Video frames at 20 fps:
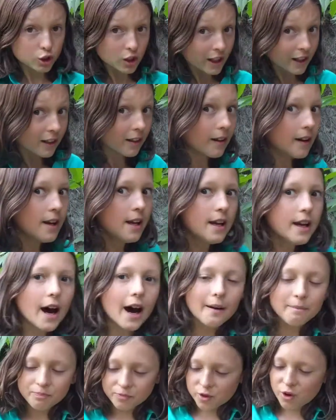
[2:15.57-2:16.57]
little,
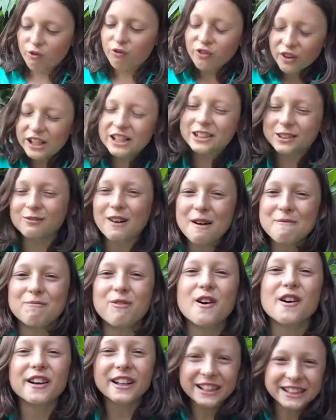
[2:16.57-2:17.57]
uh, to finish my
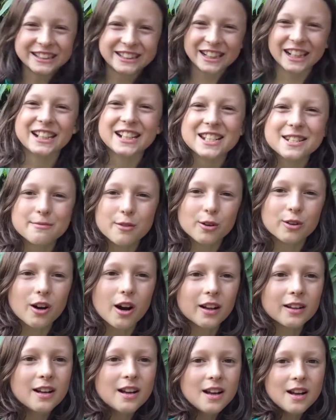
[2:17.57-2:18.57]
book, Genius Mode
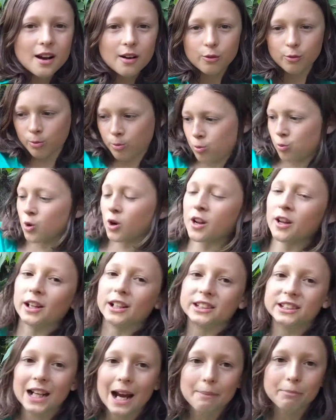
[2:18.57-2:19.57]
On. Working
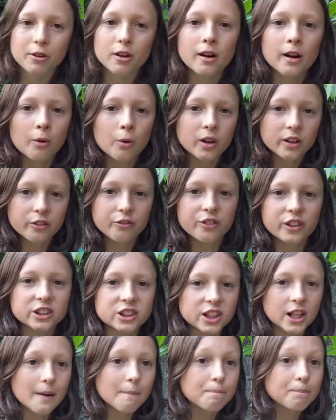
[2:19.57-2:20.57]
on a chapter, I want to
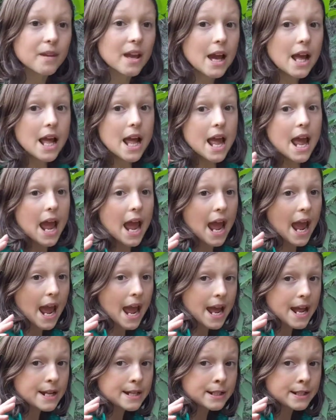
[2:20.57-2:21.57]
finish it up,
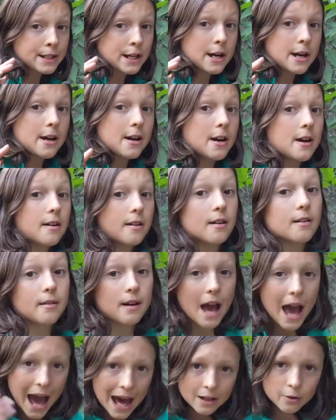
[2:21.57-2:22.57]
and
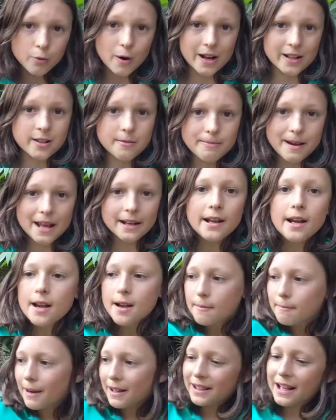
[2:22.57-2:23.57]
I went to bed.
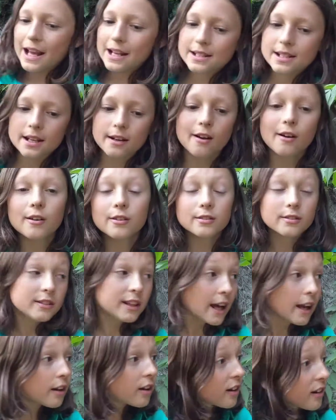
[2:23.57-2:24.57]
My dad said, oh,
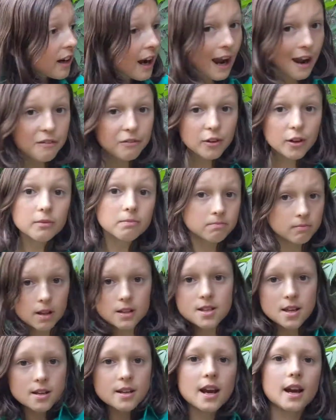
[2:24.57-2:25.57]
Dan, can I have one?
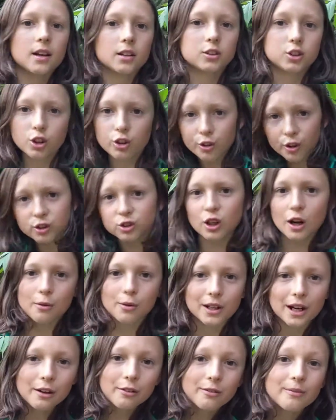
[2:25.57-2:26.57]
I said, yeah, sure, you can try
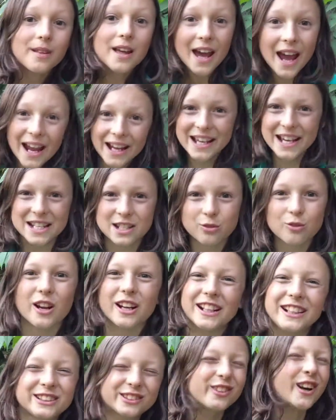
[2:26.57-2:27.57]
one out. And guess what? He